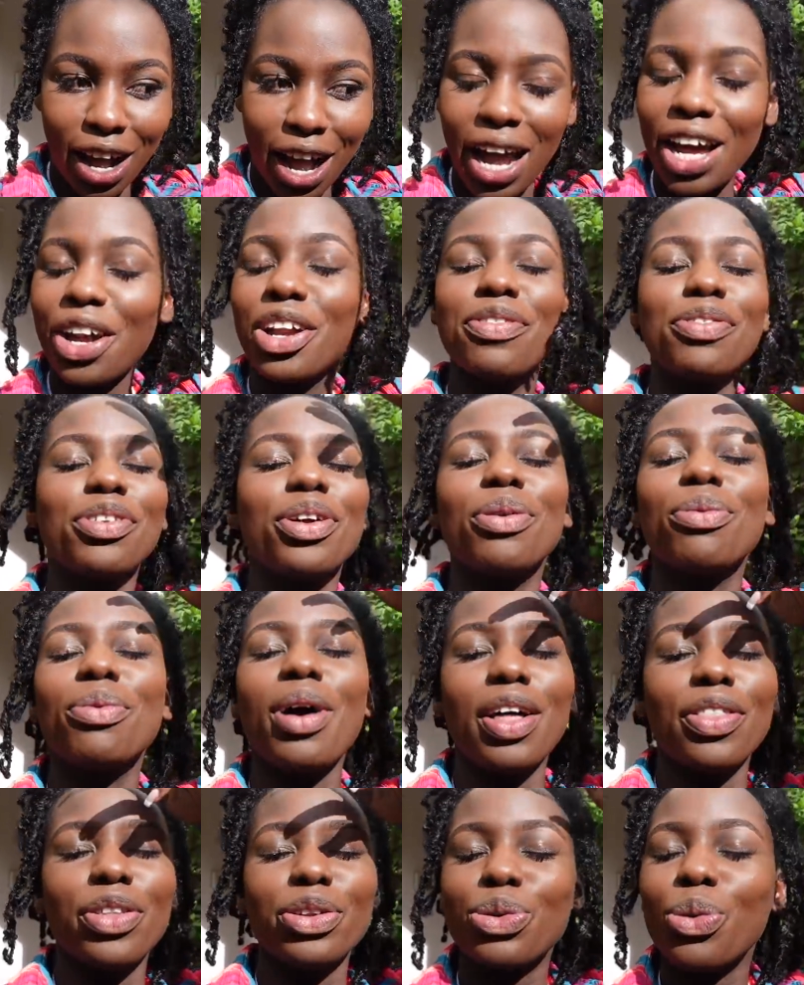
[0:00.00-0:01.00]
I don't even know.
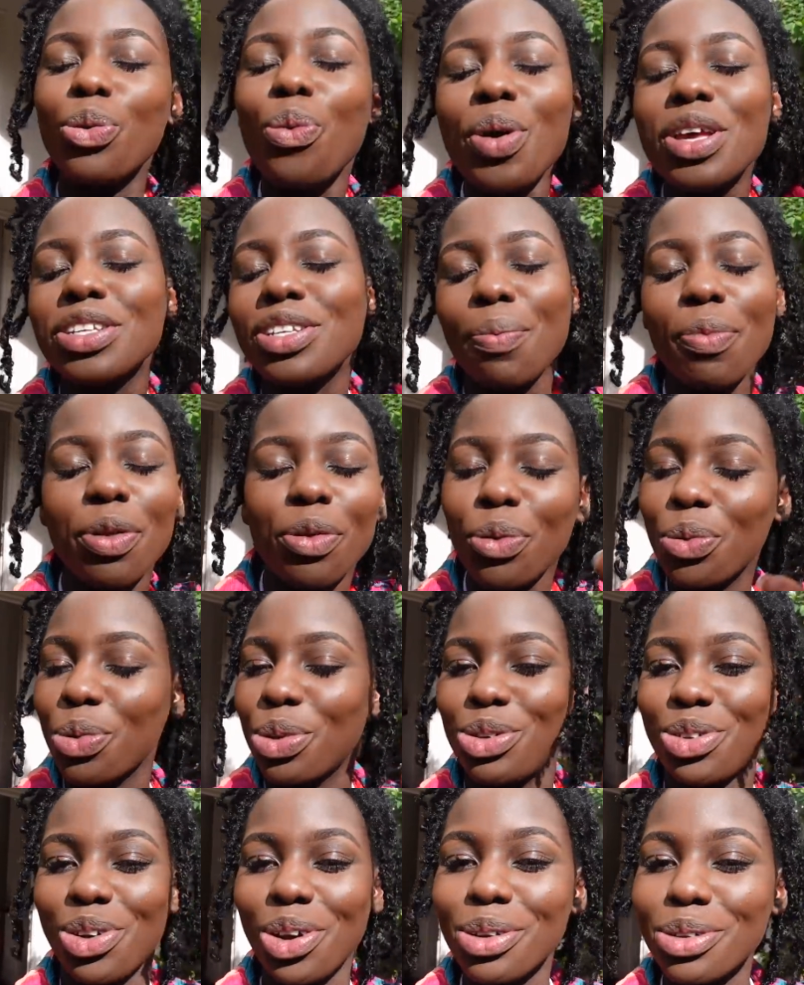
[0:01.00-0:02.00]
There's always something wrong with
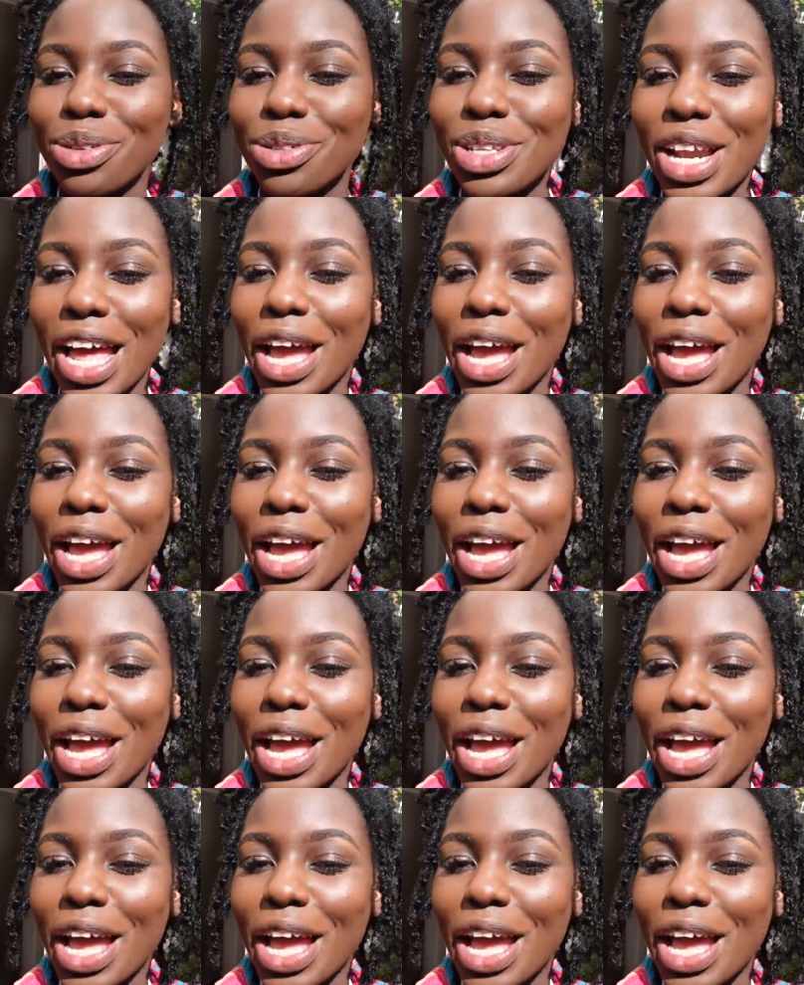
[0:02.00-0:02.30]
the drones.